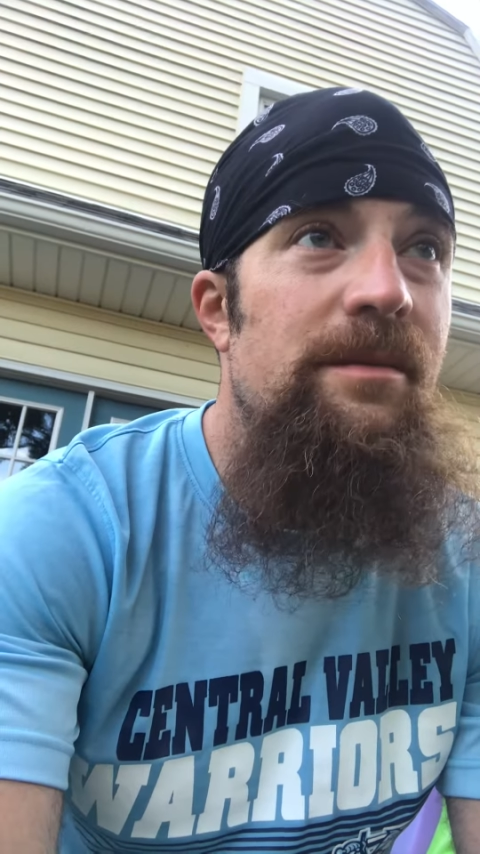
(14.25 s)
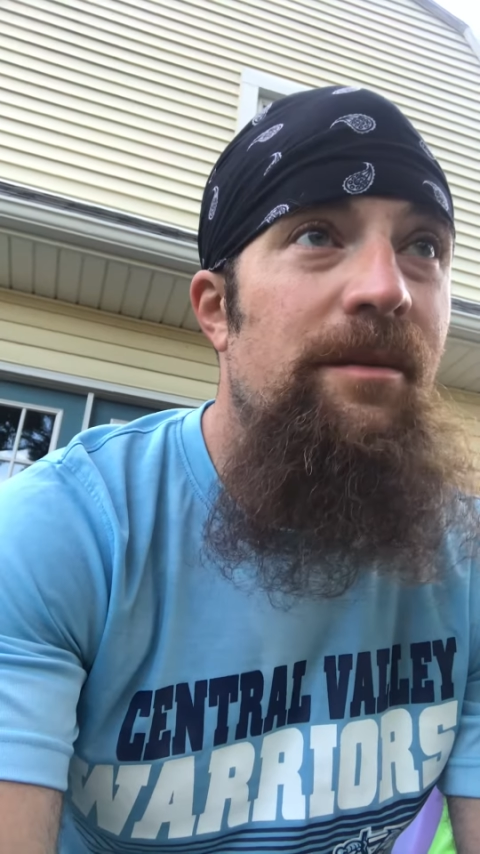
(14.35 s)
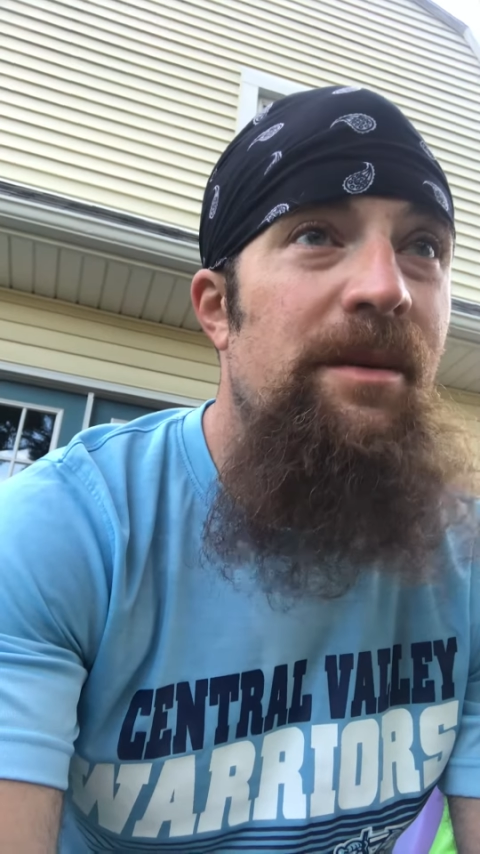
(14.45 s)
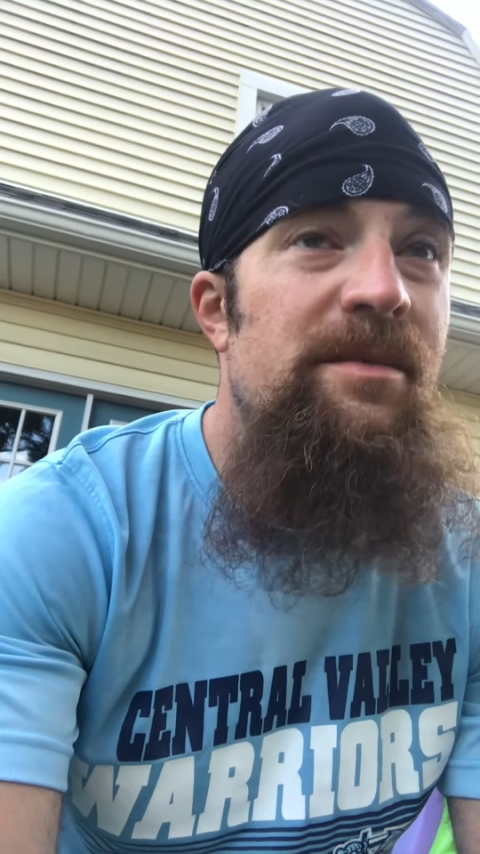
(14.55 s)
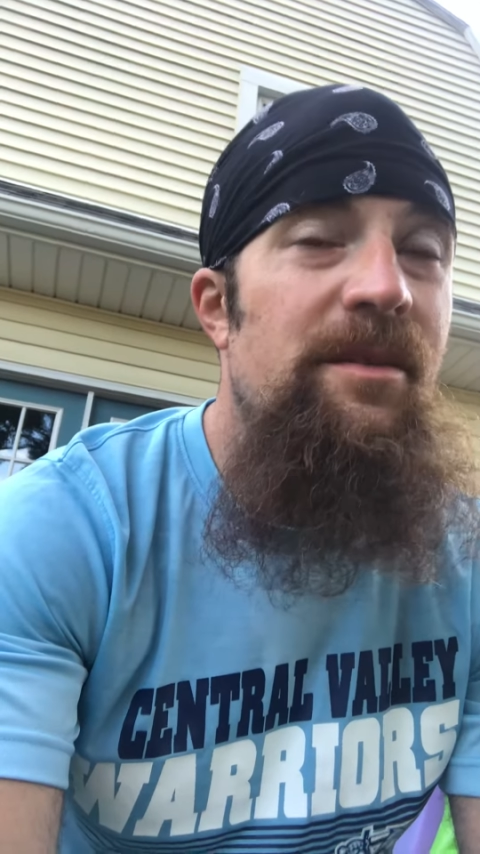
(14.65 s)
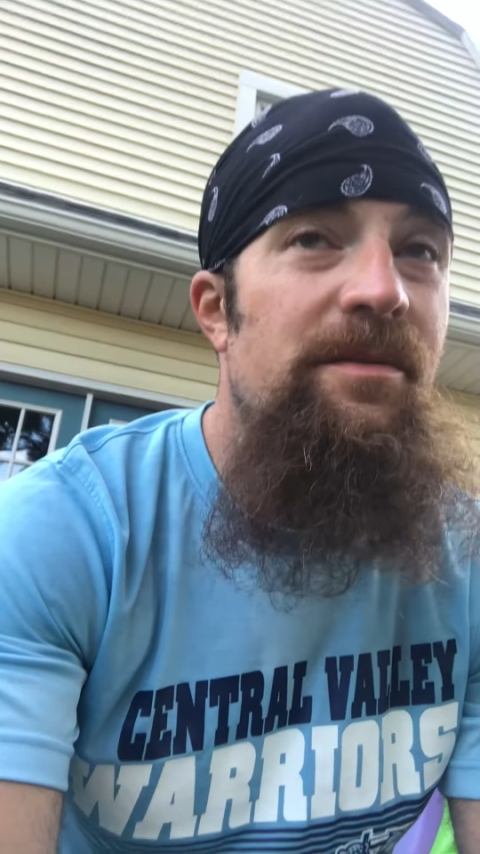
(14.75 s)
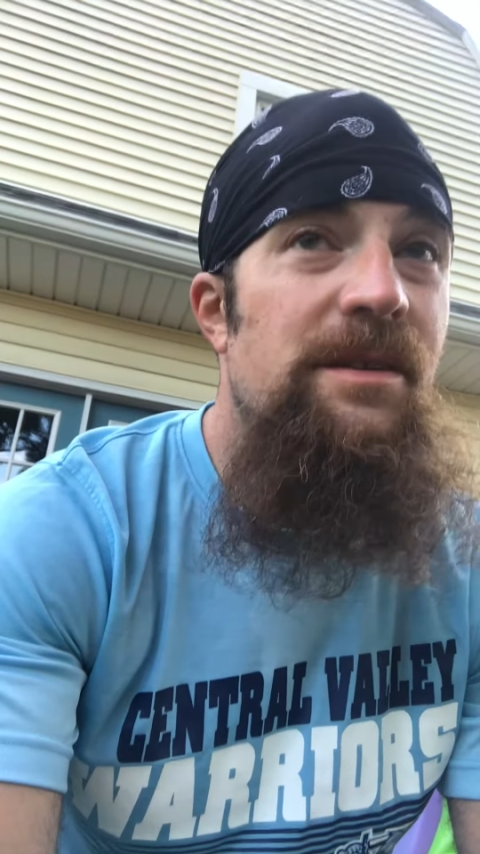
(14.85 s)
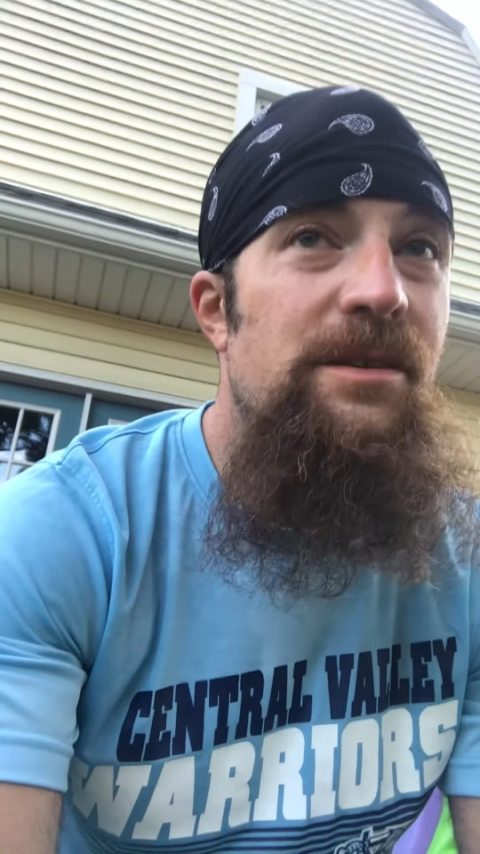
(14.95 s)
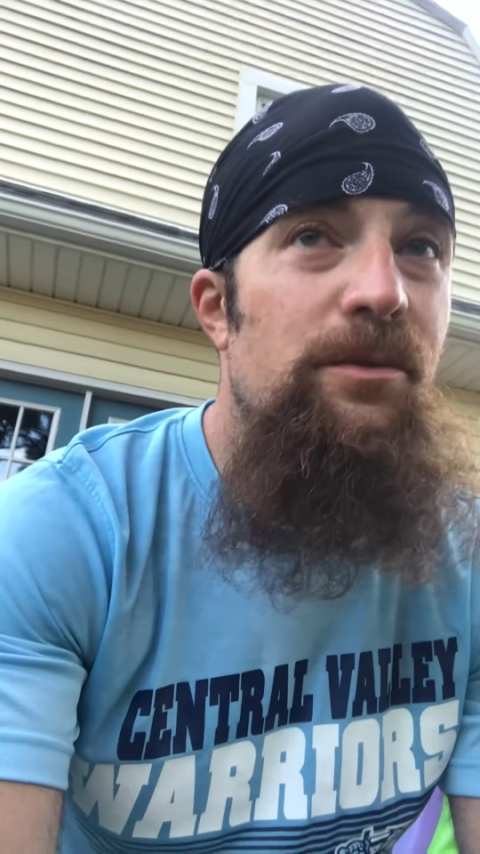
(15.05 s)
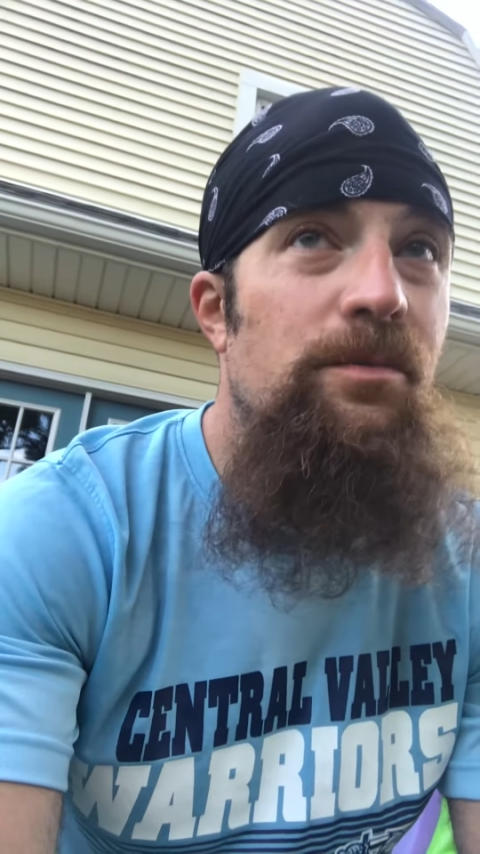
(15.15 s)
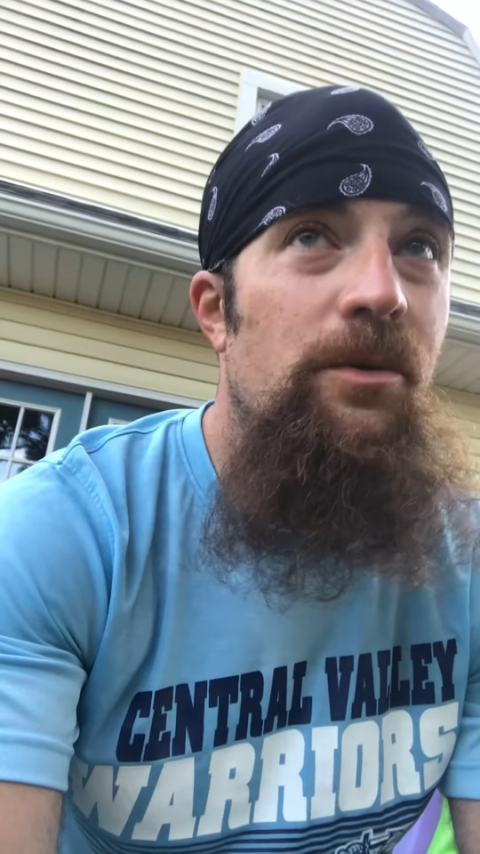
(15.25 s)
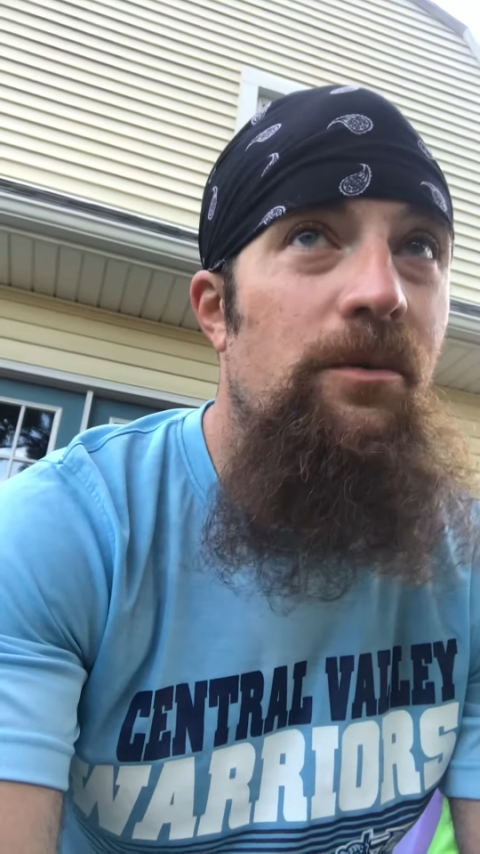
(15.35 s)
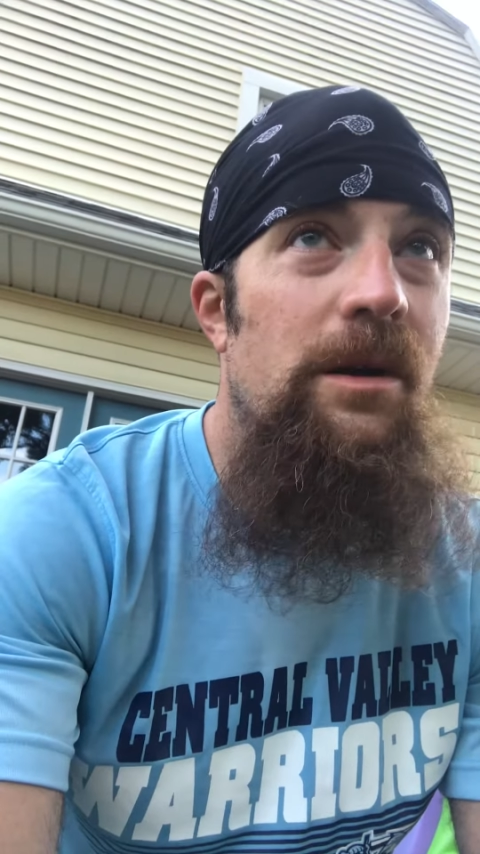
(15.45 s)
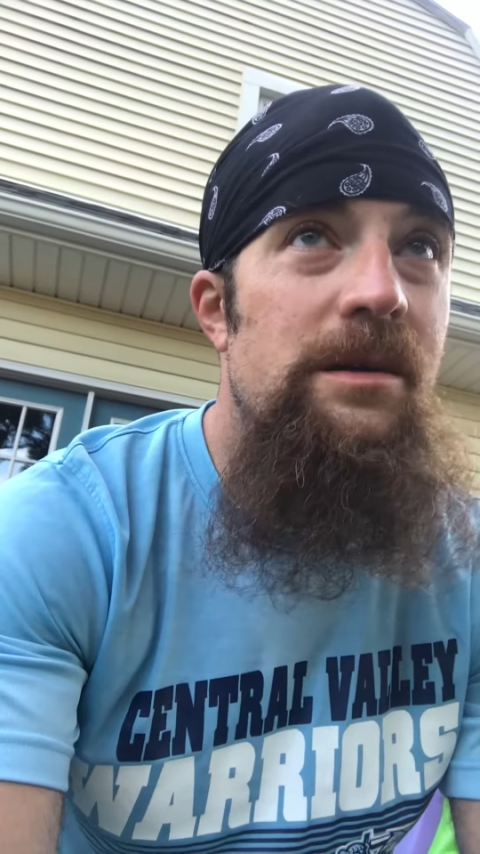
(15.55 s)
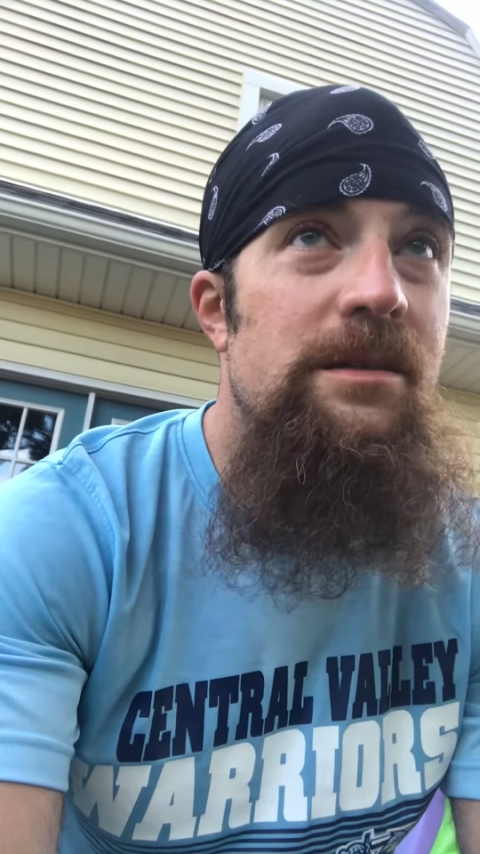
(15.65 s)
I mean, I still finished
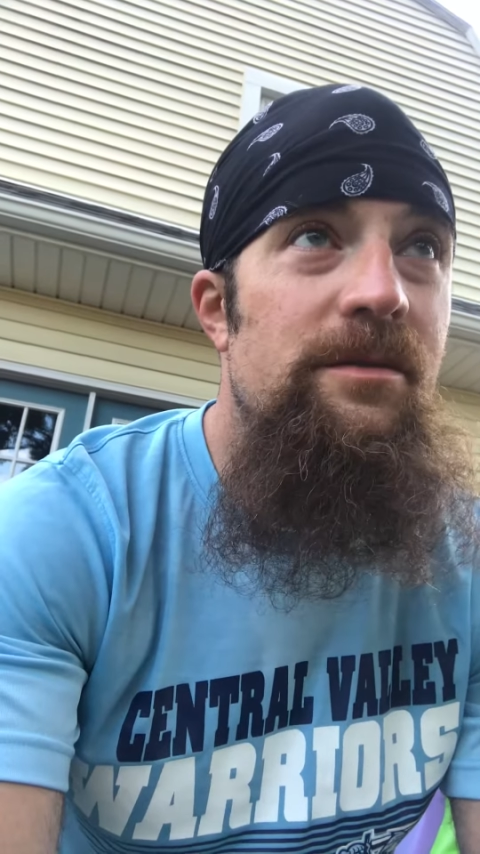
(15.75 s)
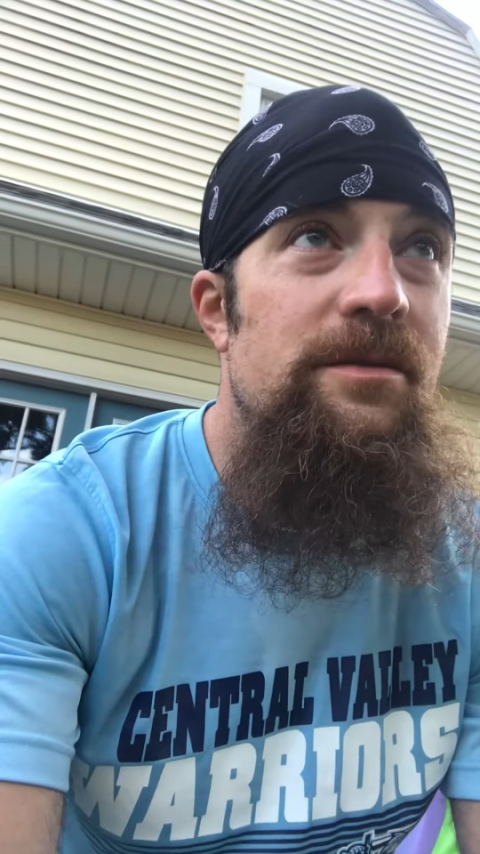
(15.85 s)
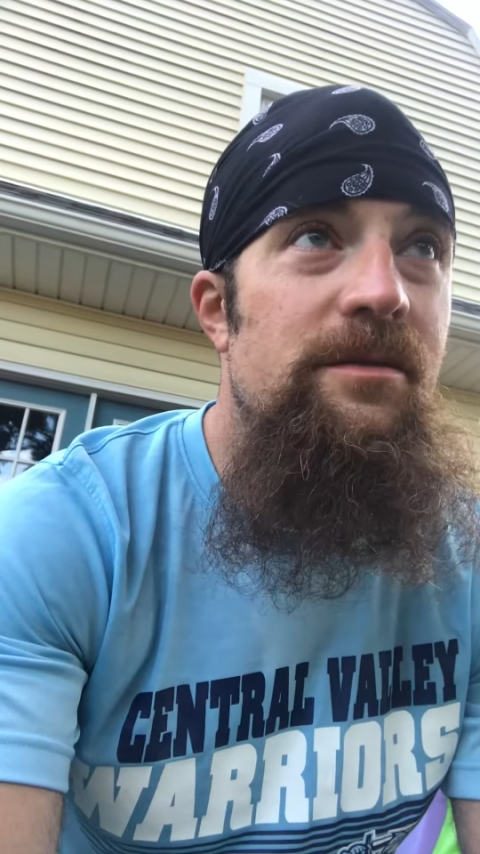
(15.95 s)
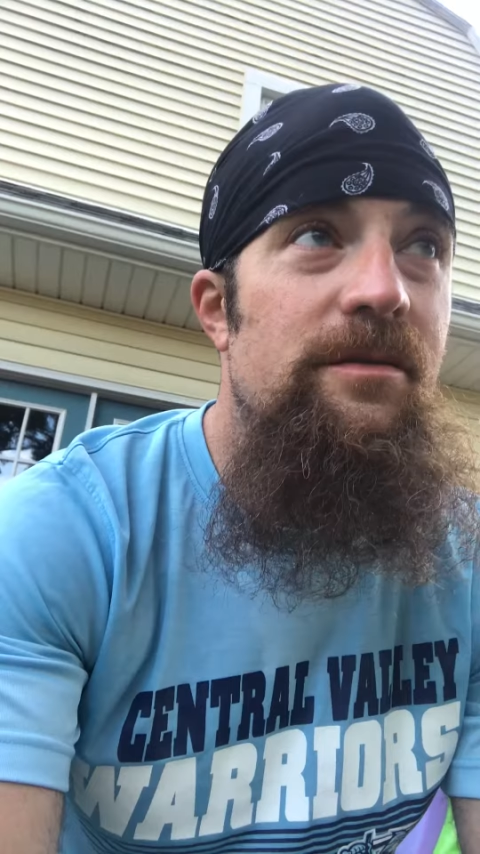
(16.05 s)
3.1 because I was